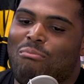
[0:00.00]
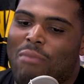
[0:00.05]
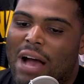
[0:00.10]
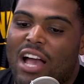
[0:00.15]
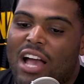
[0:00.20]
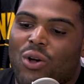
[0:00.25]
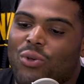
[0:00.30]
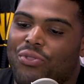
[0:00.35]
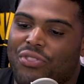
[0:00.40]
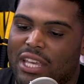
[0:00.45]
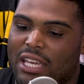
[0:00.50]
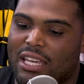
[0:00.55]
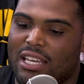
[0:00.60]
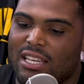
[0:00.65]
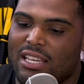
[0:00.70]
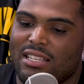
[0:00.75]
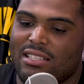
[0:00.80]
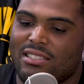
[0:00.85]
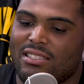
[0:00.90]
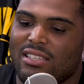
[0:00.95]
my whole thing
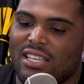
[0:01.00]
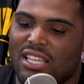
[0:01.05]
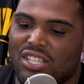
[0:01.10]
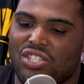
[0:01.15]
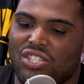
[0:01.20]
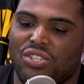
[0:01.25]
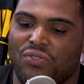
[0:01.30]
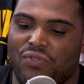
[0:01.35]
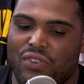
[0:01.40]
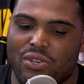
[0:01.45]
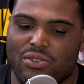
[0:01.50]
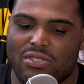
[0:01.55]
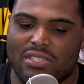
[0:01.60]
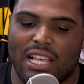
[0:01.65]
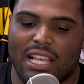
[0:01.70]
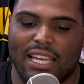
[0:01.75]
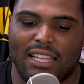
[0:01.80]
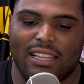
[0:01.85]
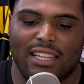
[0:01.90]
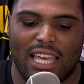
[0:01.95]
is it just feels
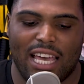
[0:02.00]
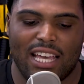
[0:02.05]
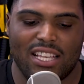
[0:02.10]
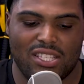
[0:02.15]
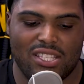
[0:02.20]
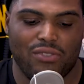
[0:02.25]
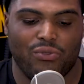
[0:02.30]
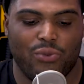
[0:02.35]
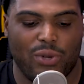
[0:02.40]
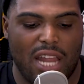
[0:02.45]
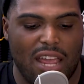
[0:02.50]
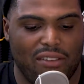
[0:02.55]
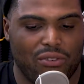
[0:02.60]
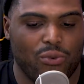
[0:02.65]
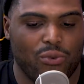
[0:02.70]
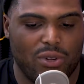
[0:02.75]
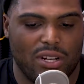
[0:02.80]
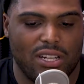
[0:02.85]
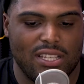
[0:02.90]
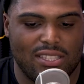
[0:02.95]
like the case of when
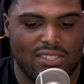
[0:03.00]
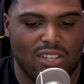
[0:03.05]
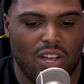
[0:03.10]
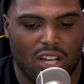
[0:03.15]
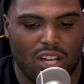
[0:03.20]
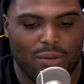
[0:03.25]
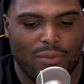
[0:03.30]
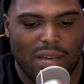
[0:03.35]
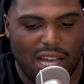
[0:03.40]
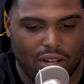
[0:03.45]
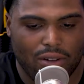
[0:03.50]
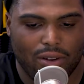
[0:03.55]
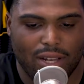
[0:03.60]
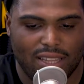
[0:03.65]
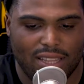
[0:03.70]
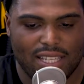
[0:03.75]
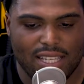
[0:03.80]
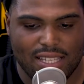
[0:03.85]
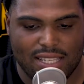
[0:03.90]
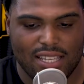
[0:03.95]
everyone is talking about how
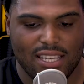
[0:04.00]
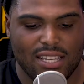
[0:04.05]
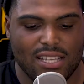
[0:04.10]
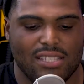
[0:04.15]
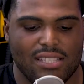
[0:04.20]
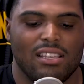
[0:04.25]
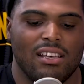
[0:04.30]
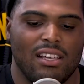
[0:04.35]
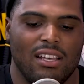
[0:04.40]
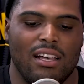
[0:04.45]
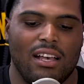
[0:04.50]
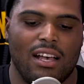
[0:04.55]
great this is,